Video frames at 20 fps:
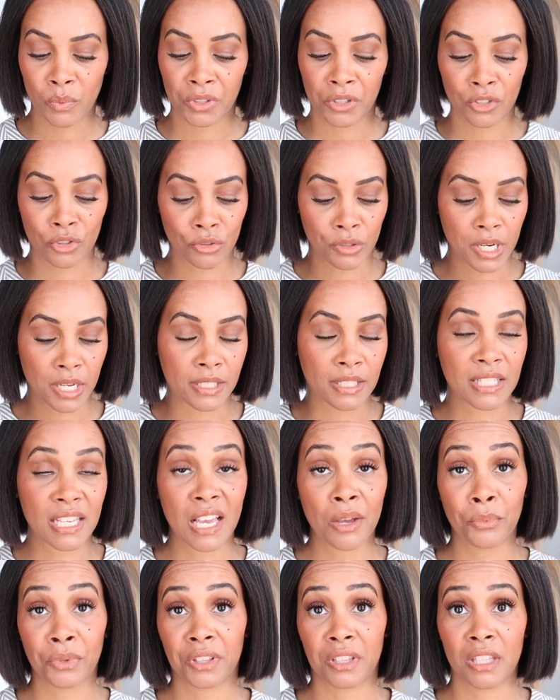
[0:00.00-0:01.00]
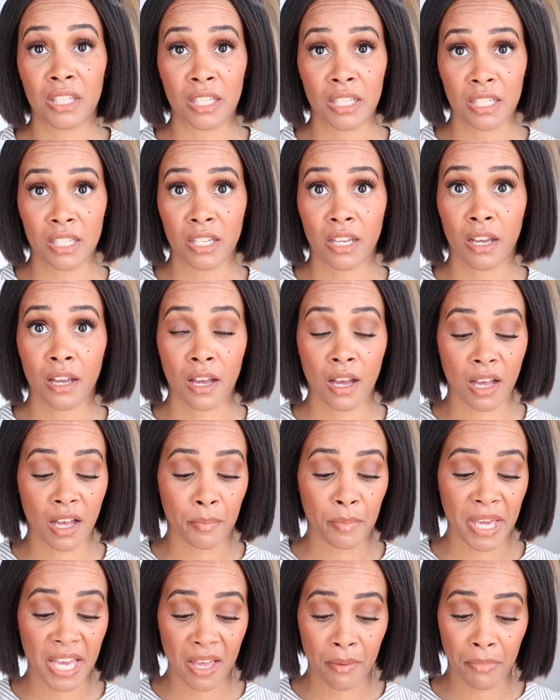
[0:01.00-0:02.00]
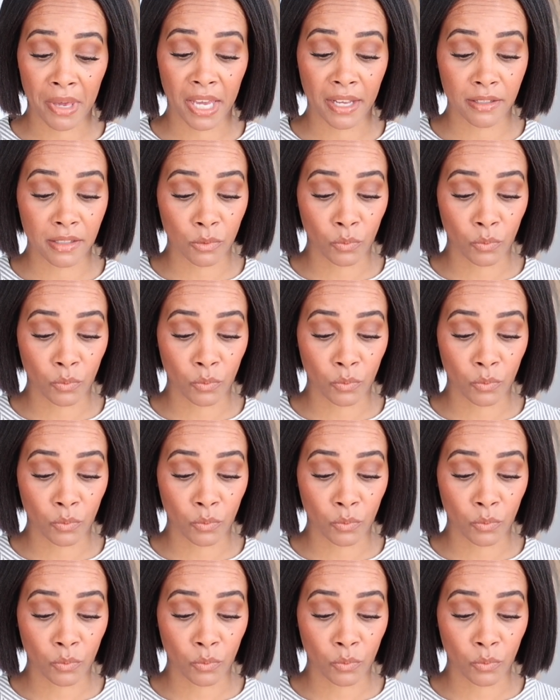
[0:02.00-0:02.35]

with the dress and with the um, handbag as